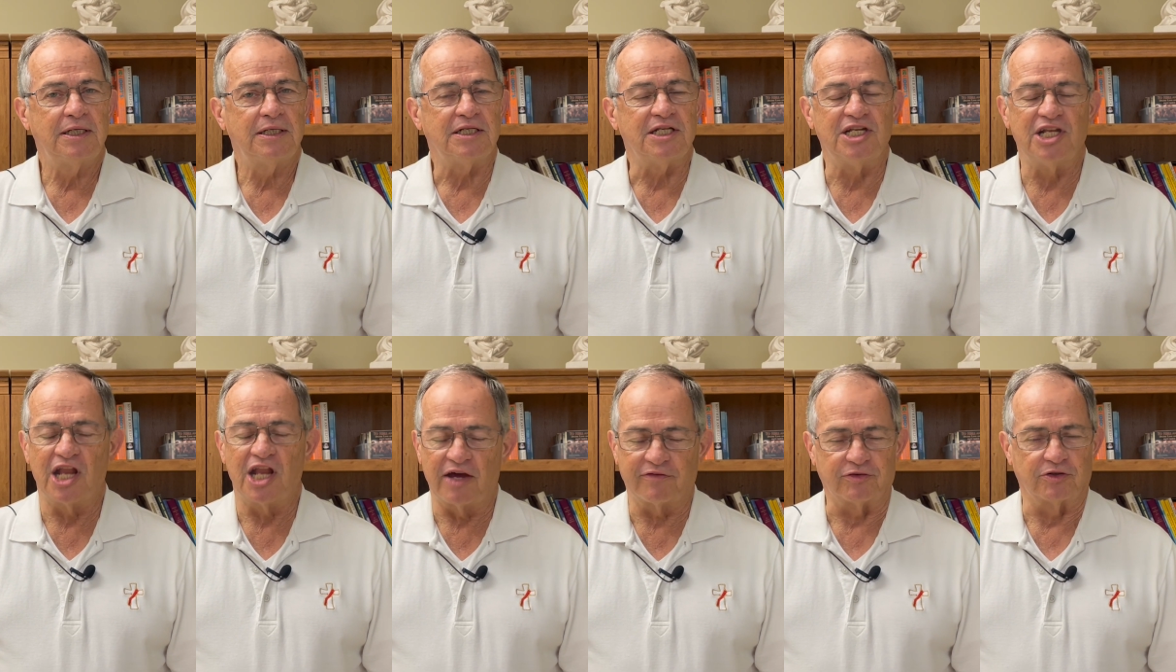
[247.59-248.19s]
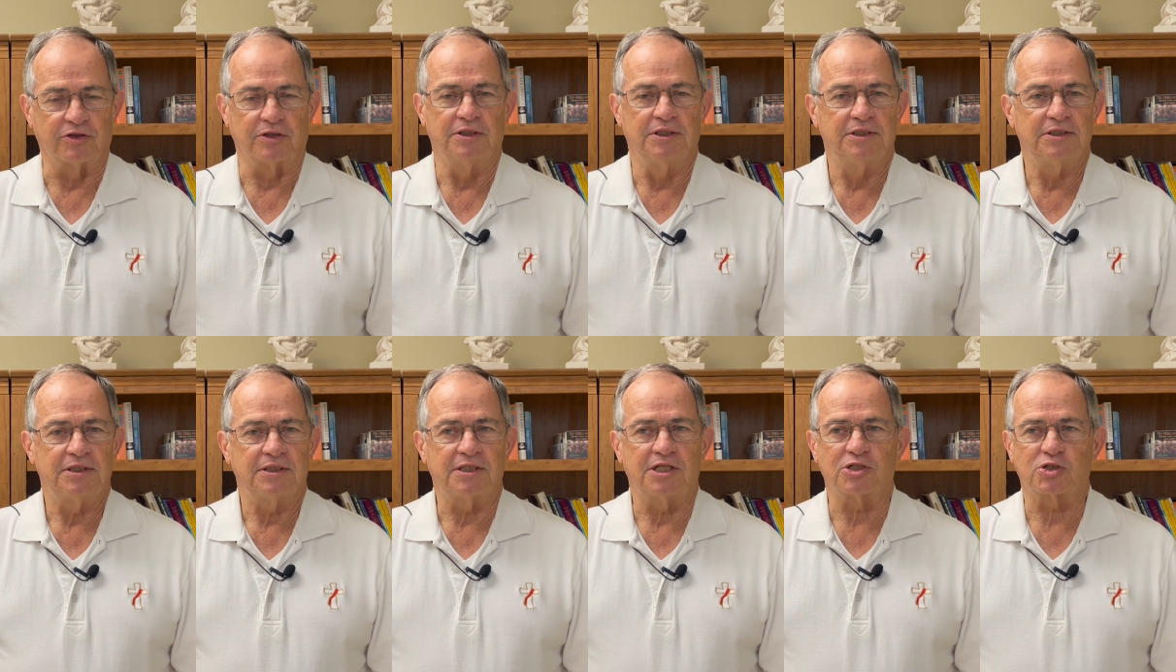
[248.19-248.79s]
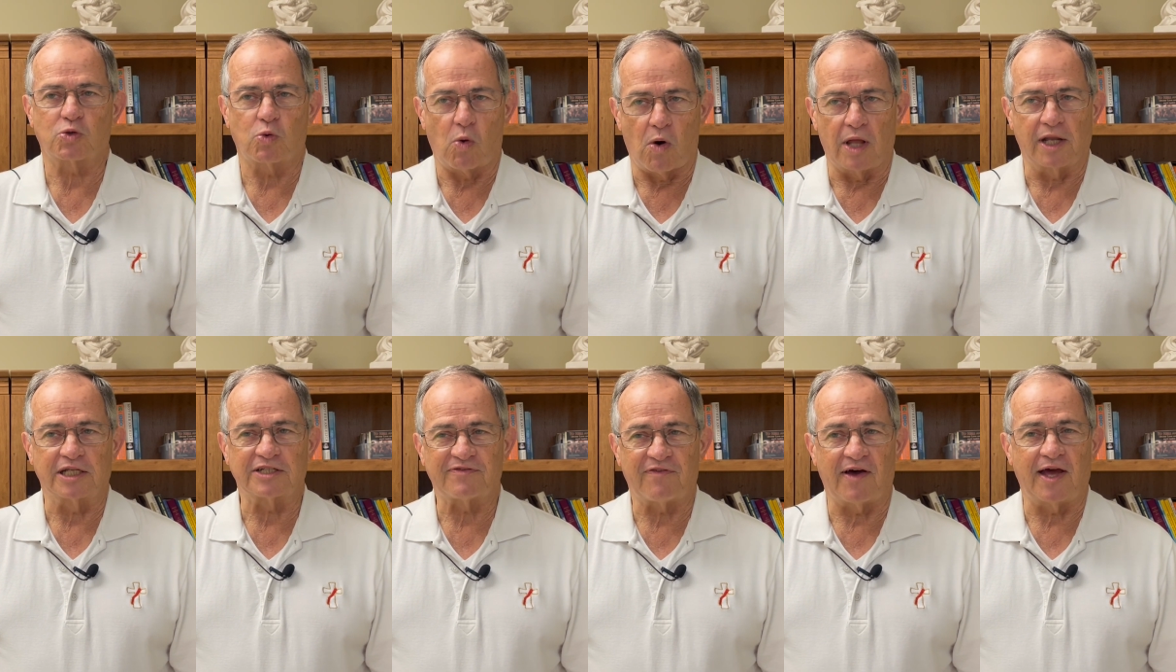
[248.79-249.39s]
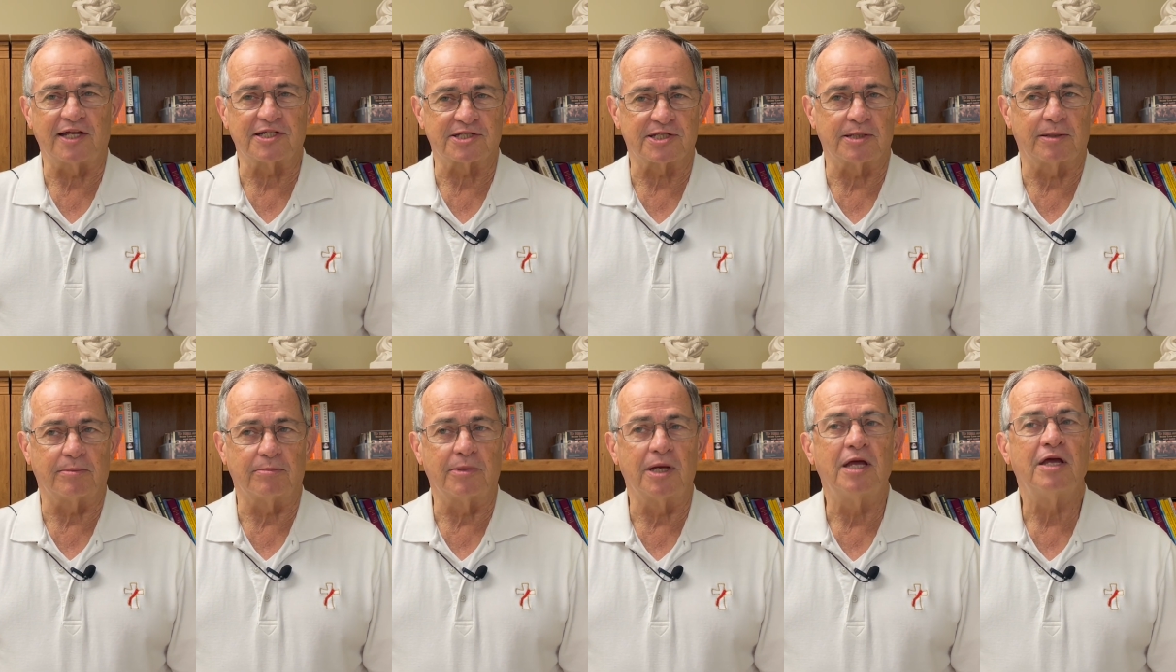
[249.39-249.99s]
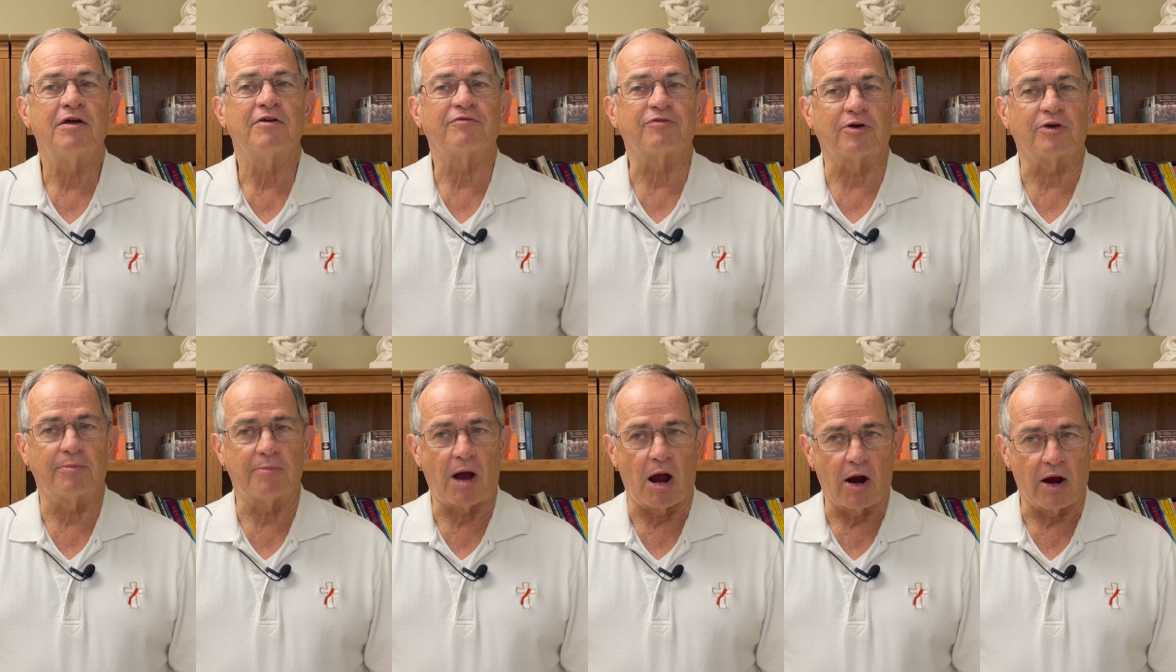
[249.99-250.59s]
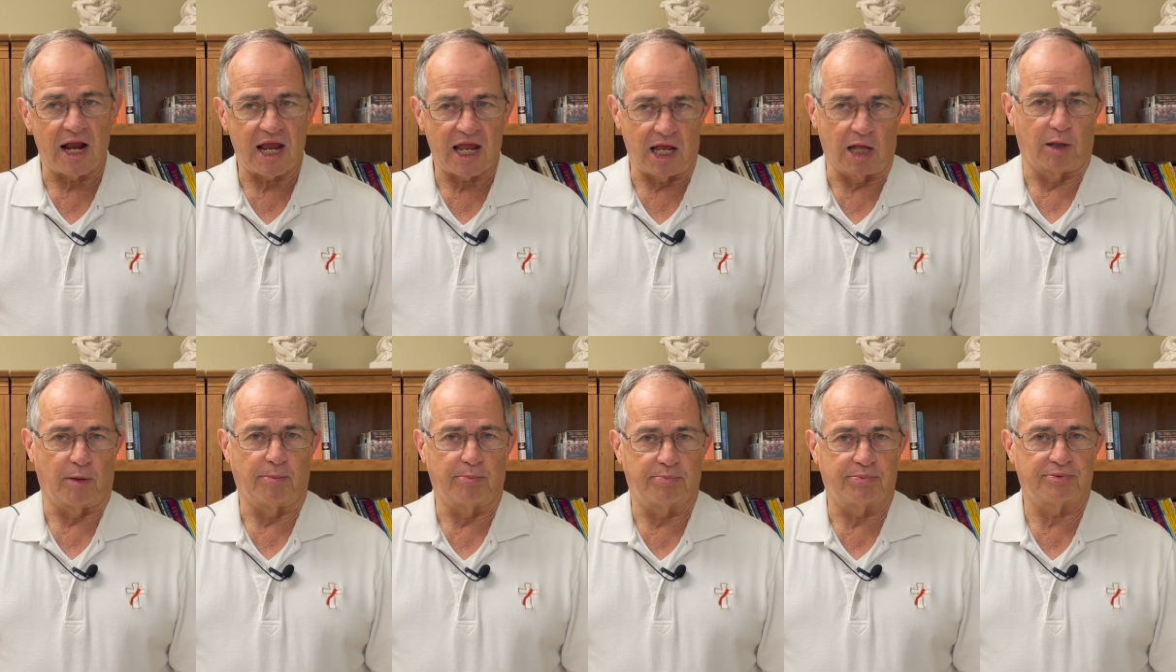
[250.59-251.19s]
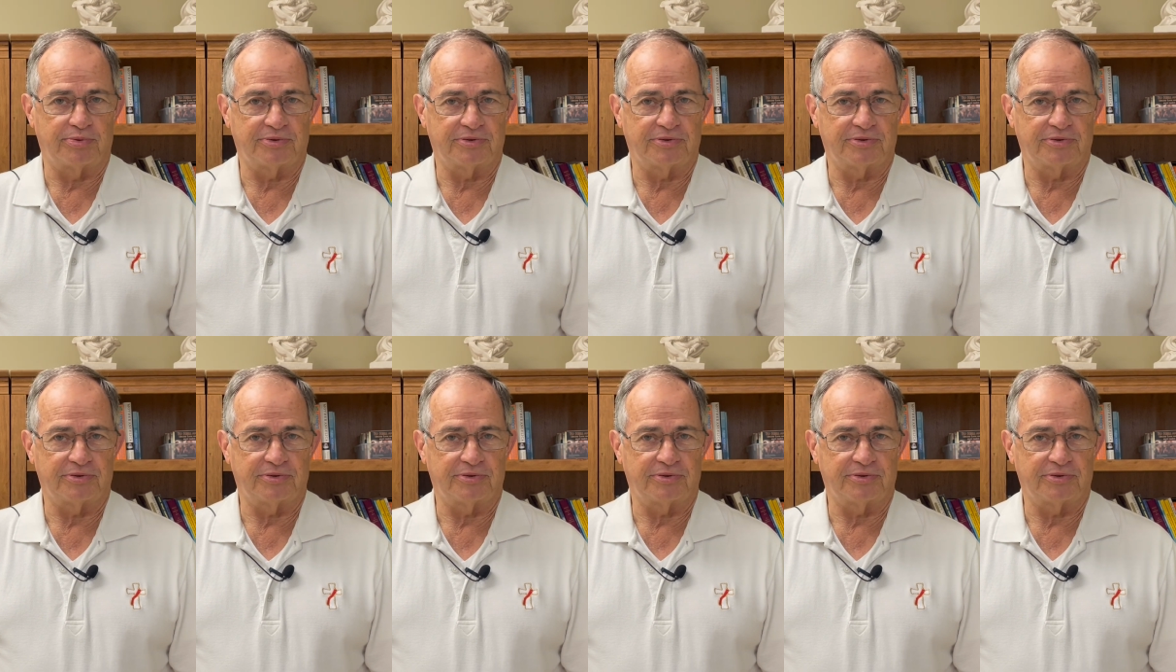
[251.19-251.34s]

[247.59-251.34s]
never disqualifies them from our help.